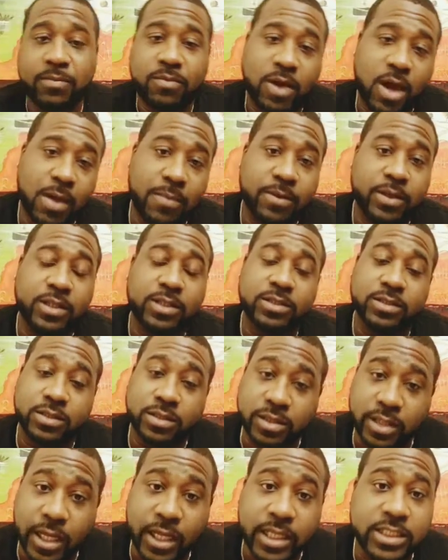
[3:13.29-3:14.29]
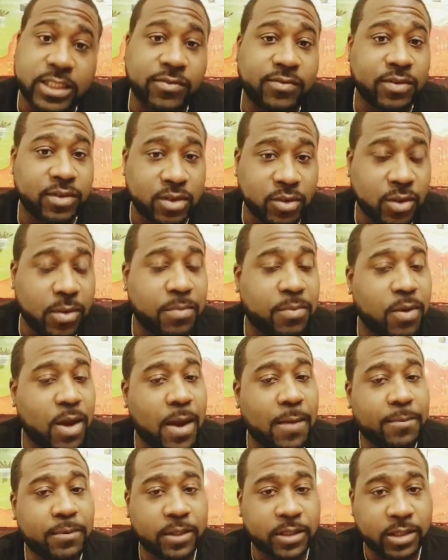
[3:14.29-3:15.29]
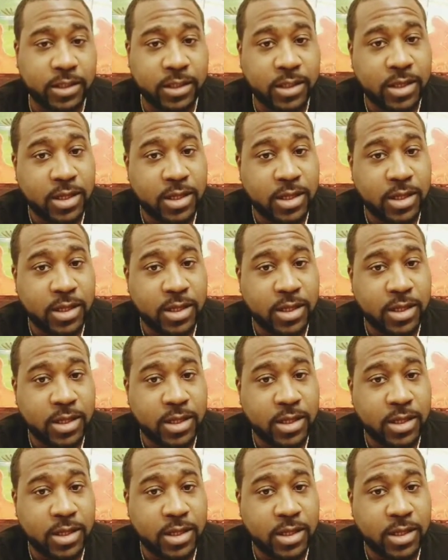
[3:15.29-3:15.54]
property? Yes, if you do it properly.